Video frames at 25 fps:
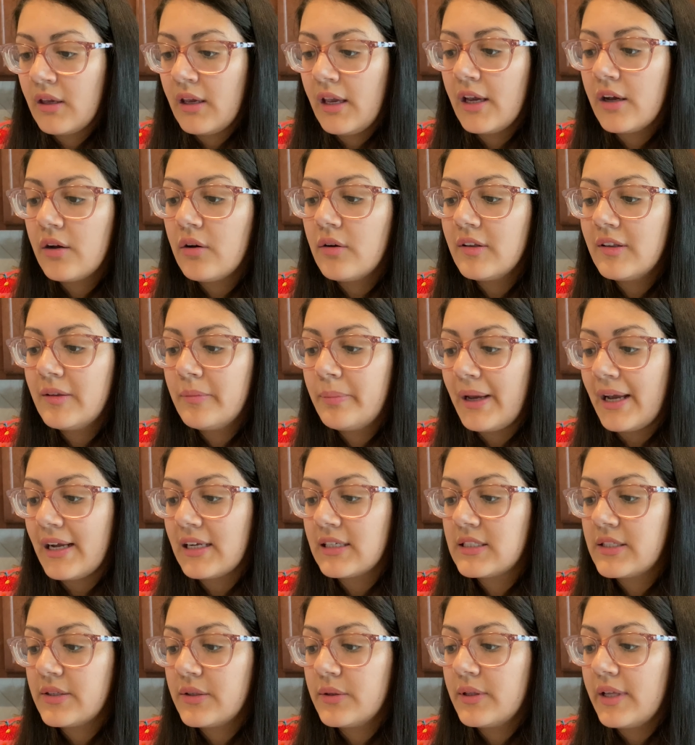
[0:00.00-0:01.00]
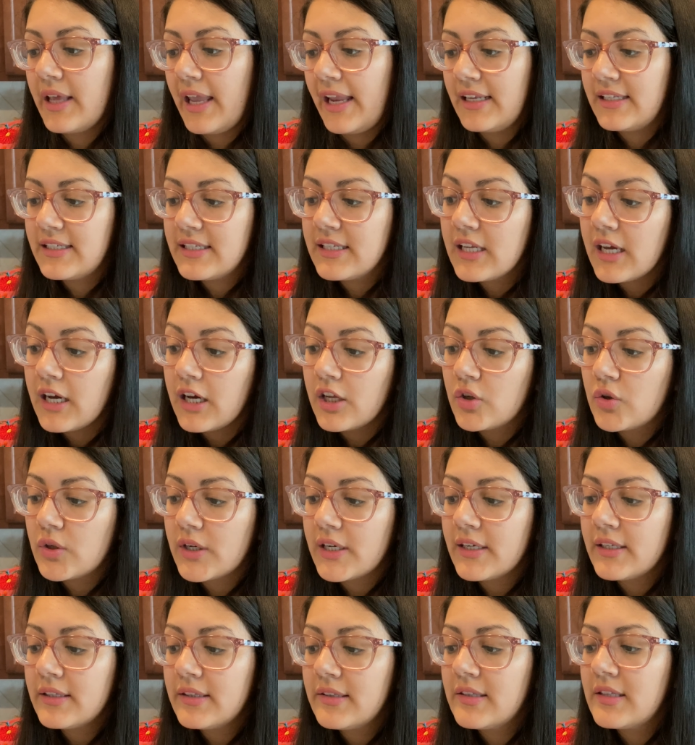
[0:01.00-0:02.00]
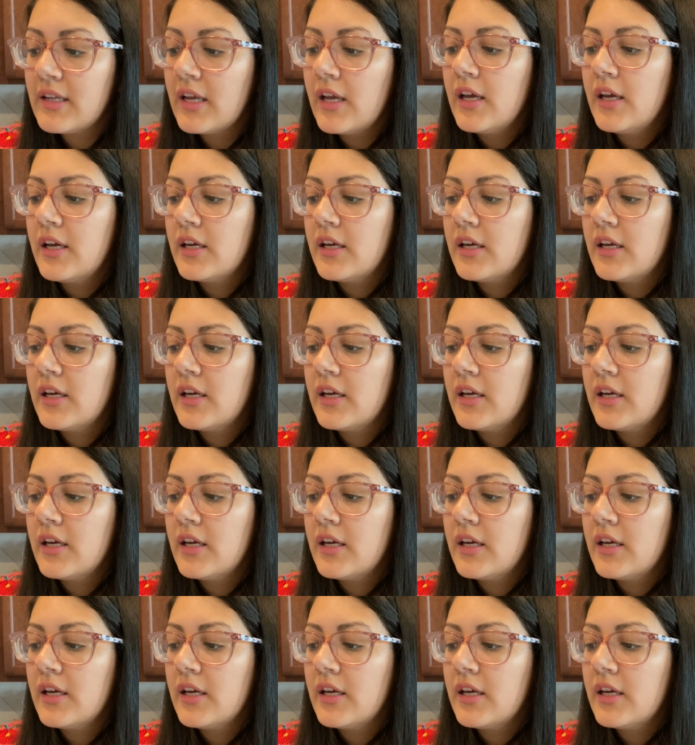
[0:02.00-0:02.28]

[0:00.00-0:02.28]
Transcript: It goes back to the 1800s